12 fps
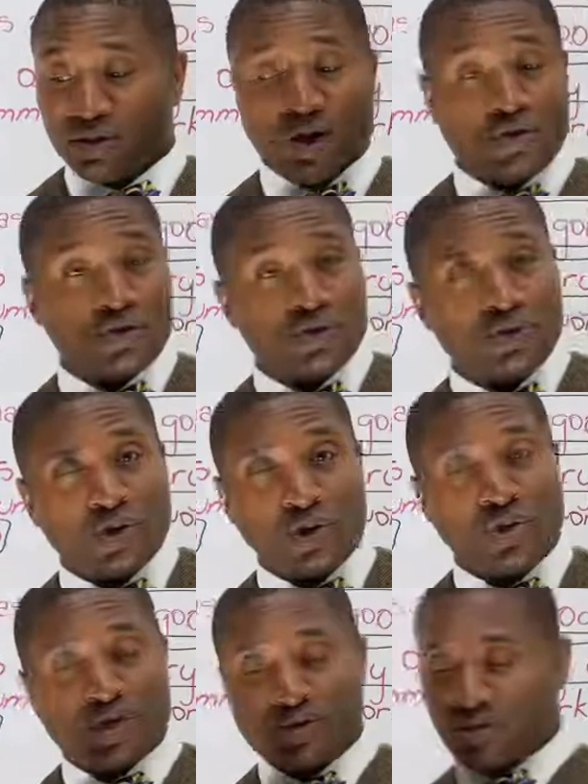After you do the
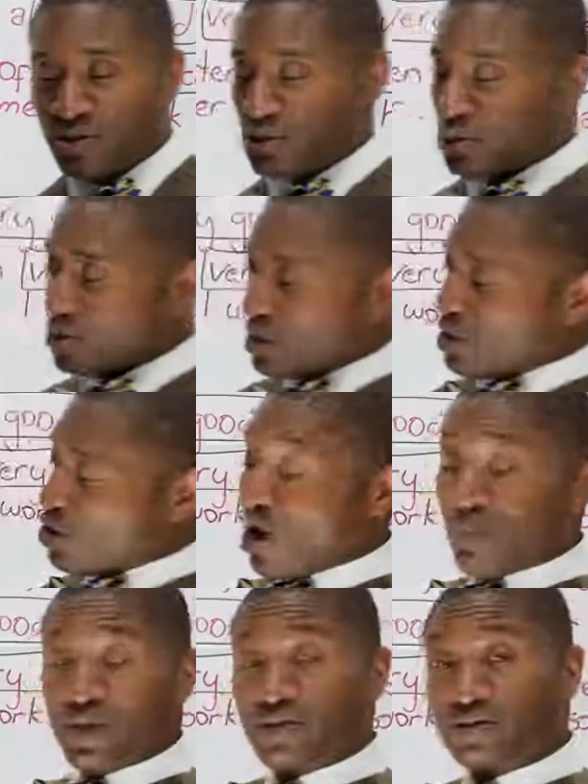quiz, there's usually
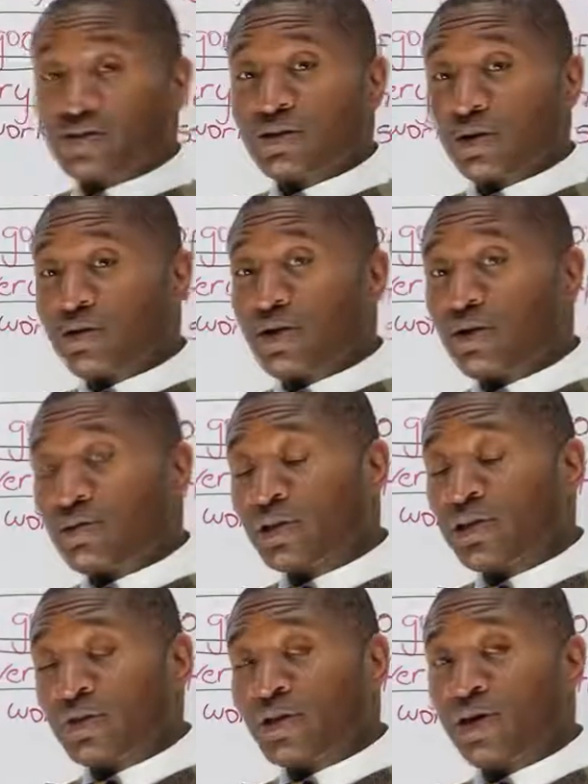comments. Go there,
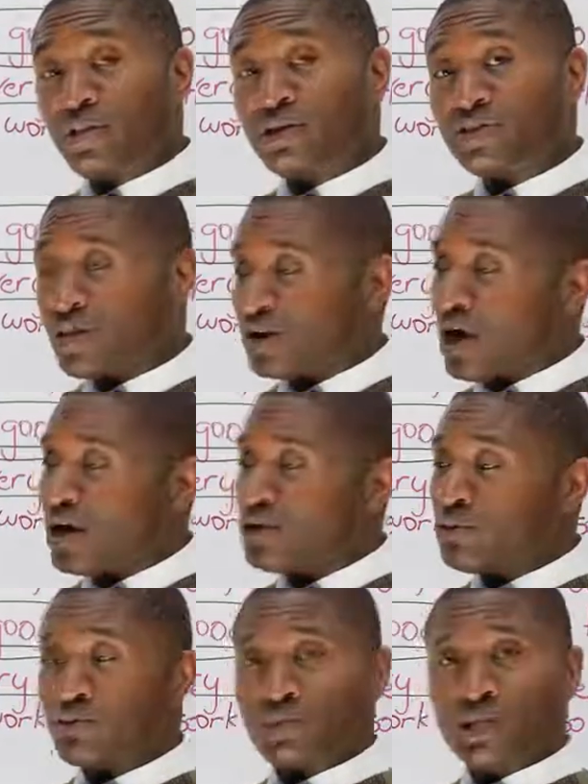leave a comment, say, I
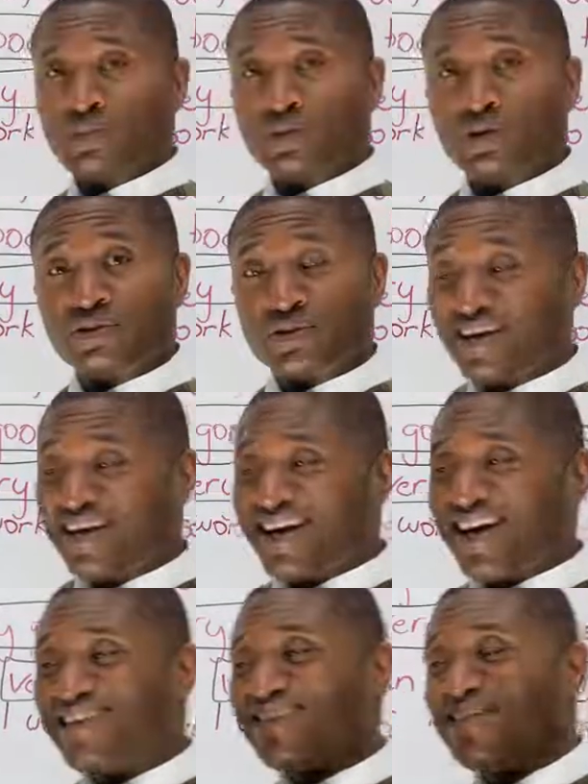use these ones,
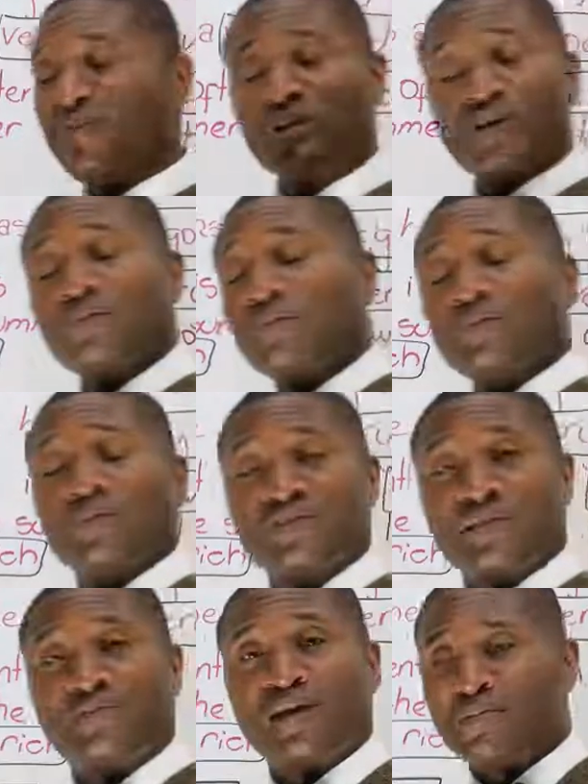and see what other people
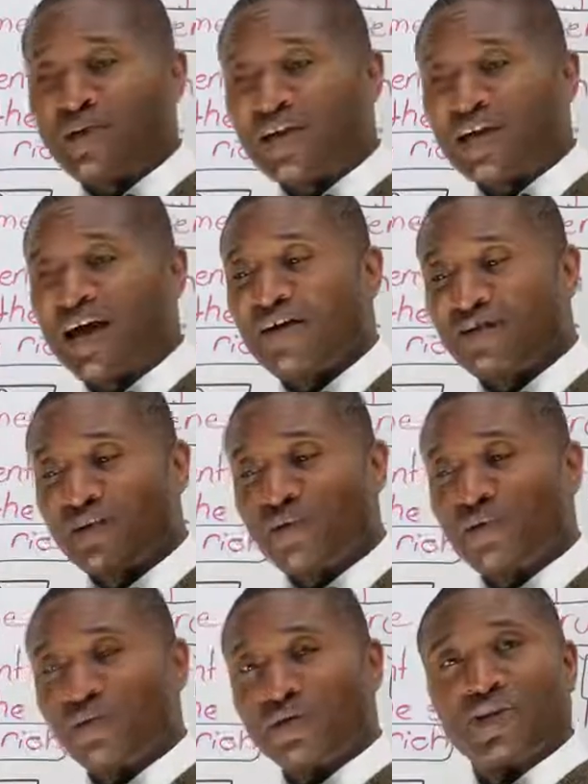say. Maybe they have
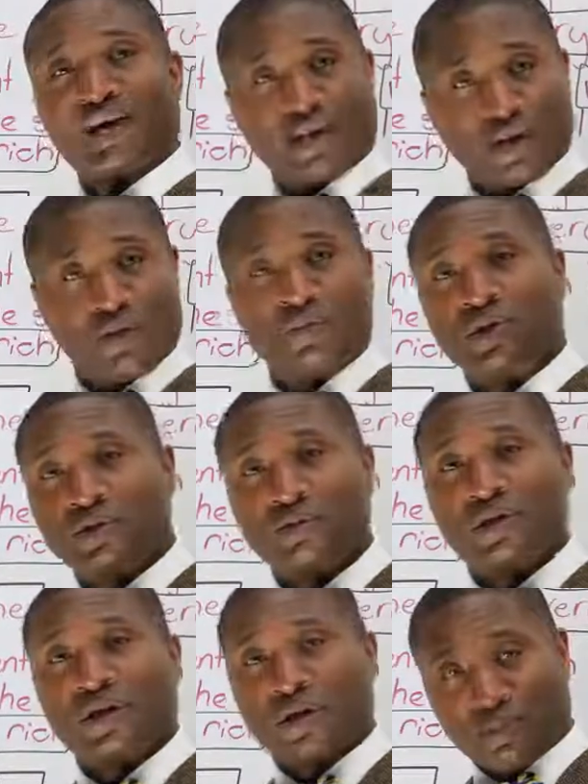another word that can help
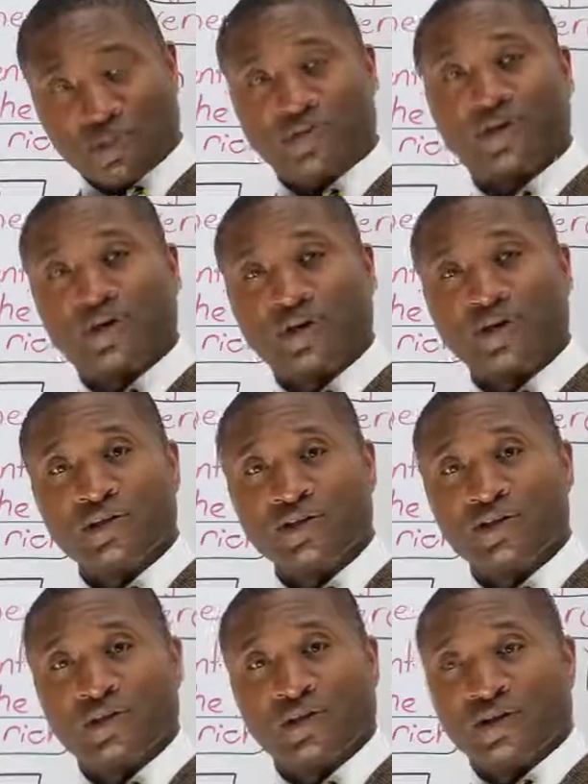you improve your
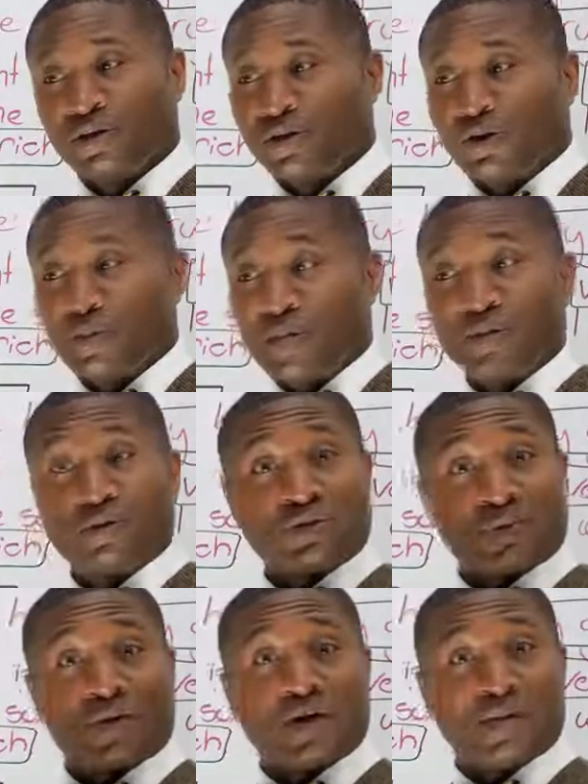English, or maybe you'll
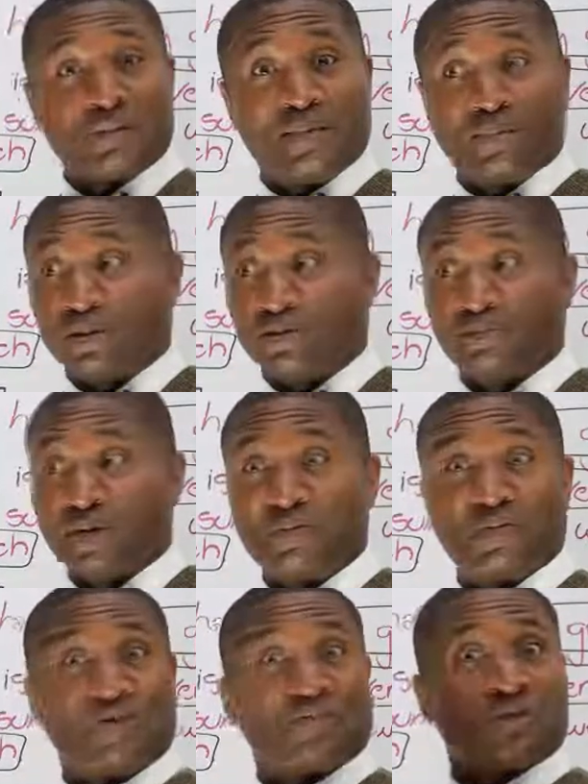surprise people, and
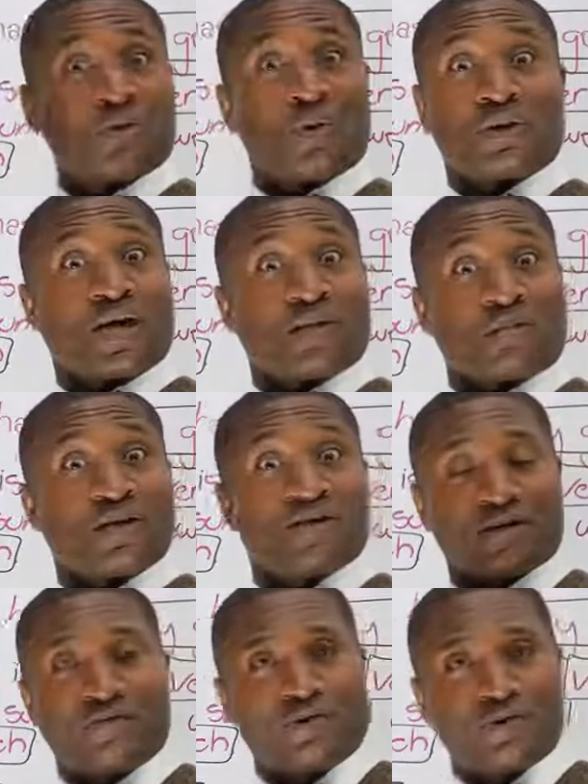maybe even someone like
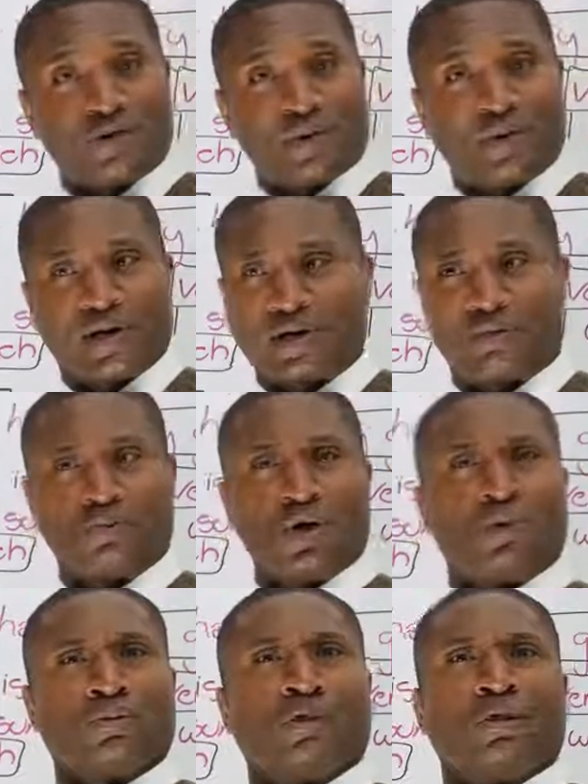myself will stop by and go,
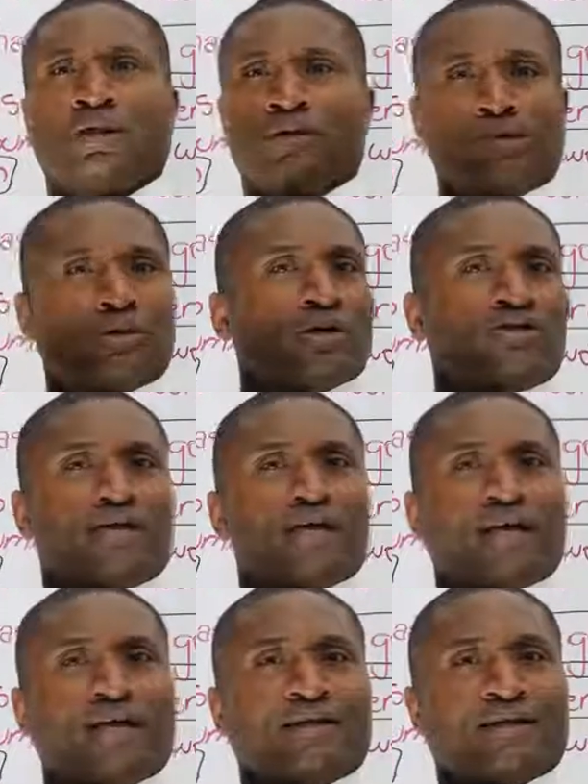whoa, you can't say
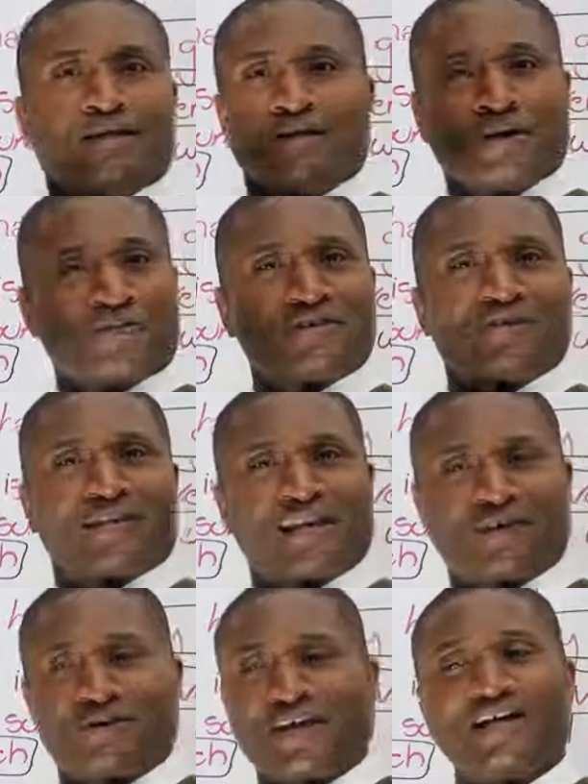that. You have to say
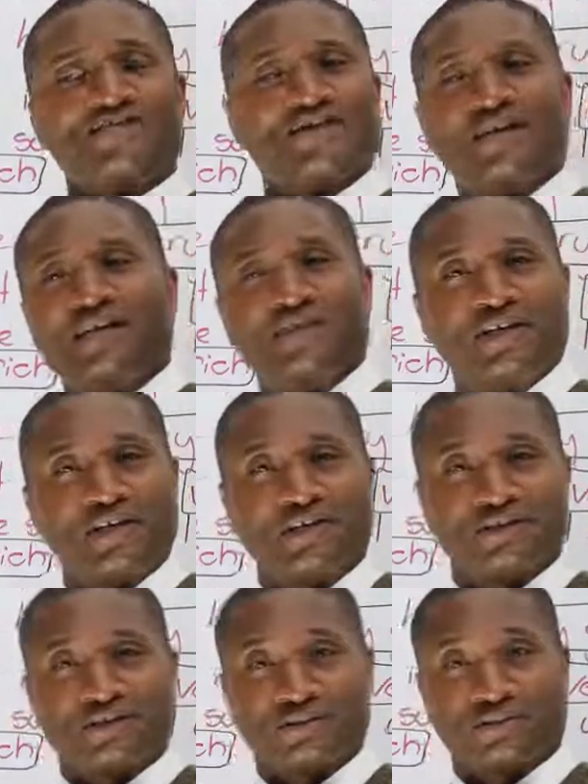that, or that's not even
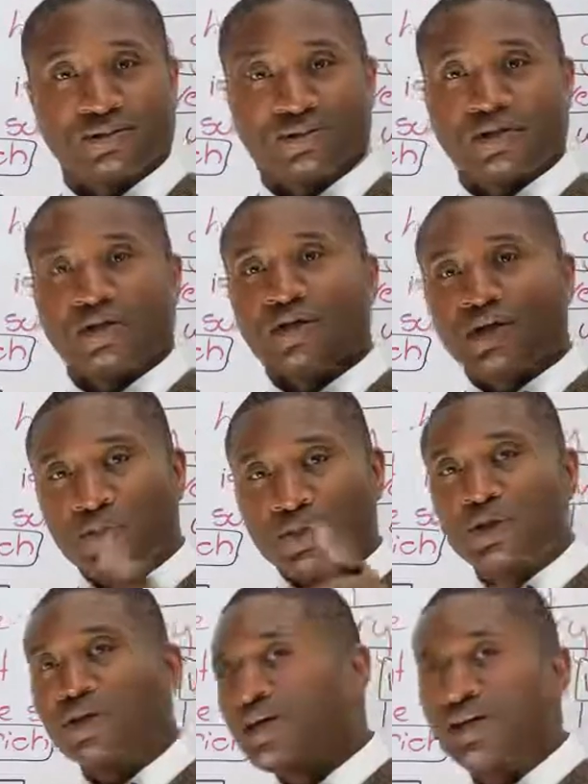English.
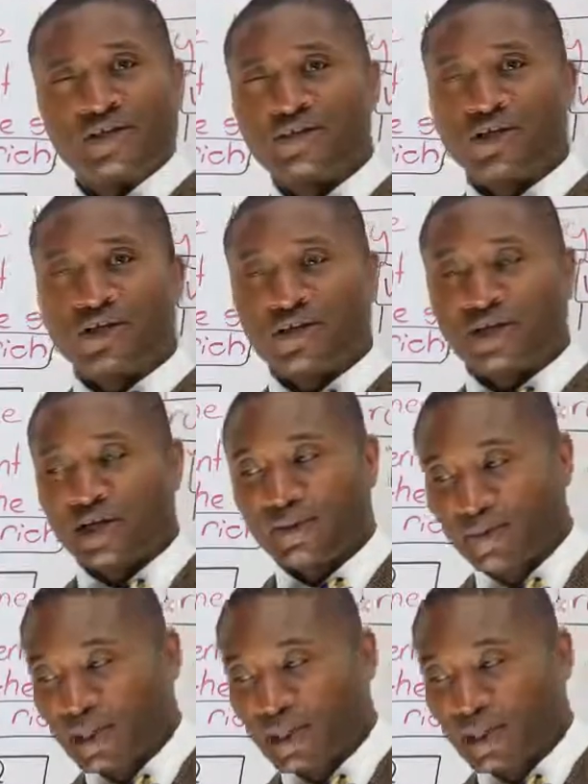Community is a good thing.